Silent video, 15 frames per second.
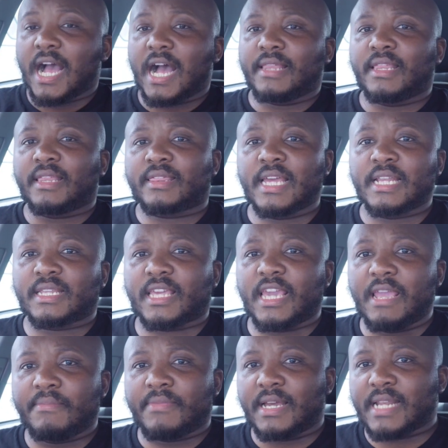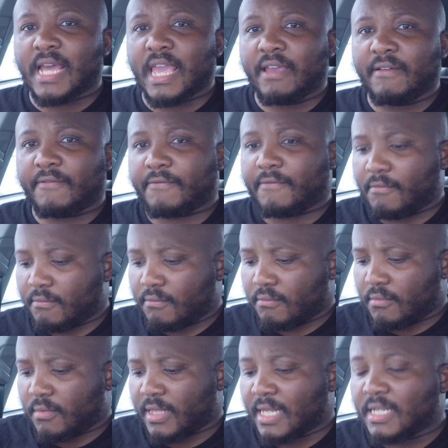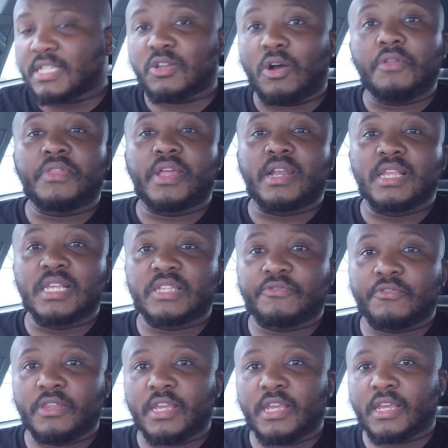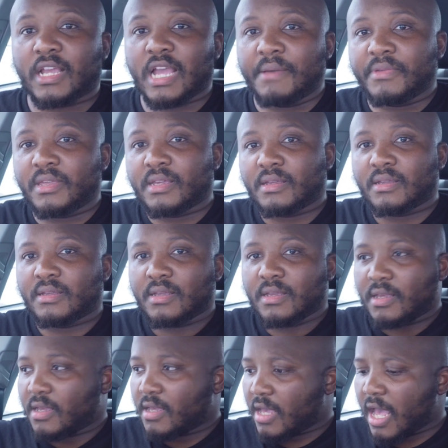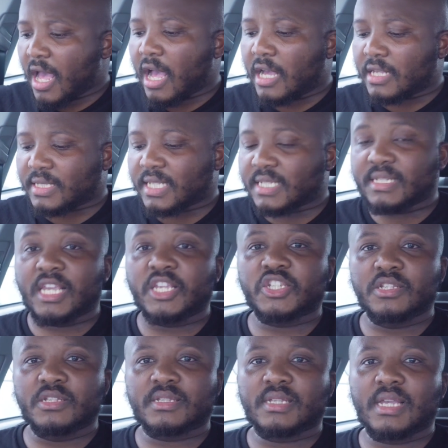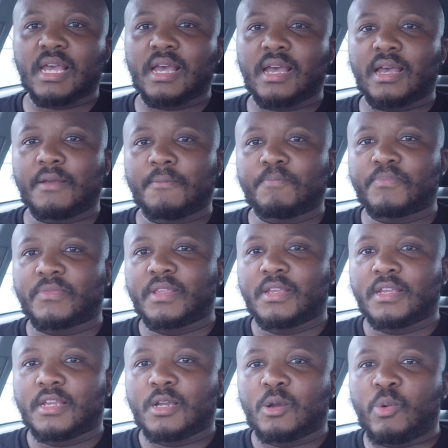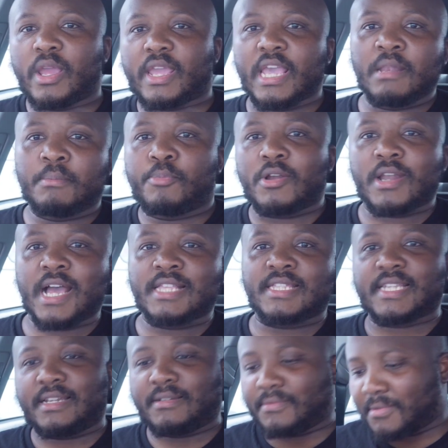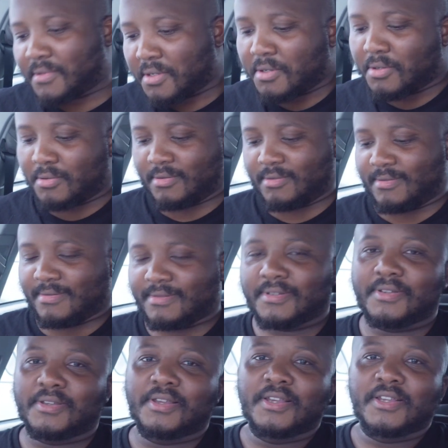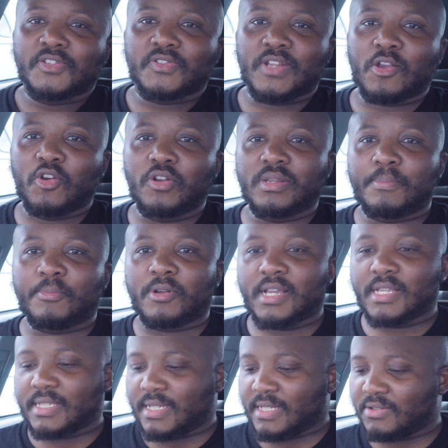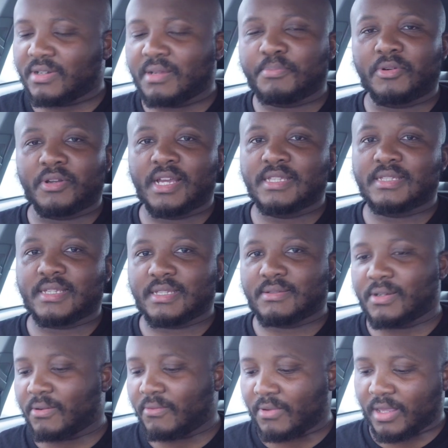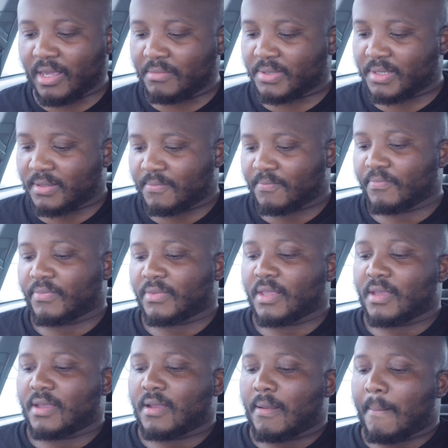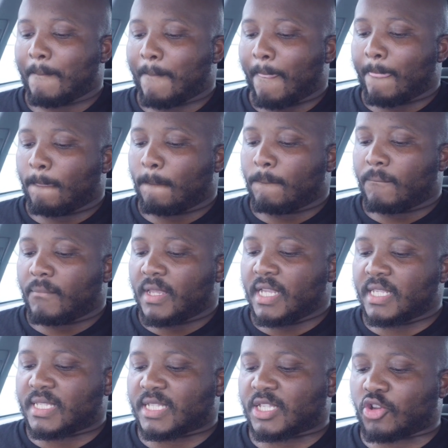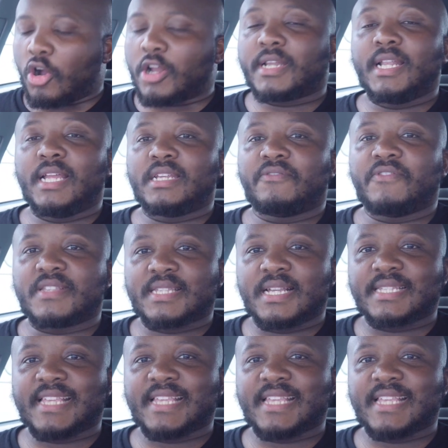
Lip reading: The third game that I have that is on the list for the coming Six Nations weekend bonanza. So they call it a bonanza. It's not a bonanza. It's one of the games. It's Scotland versus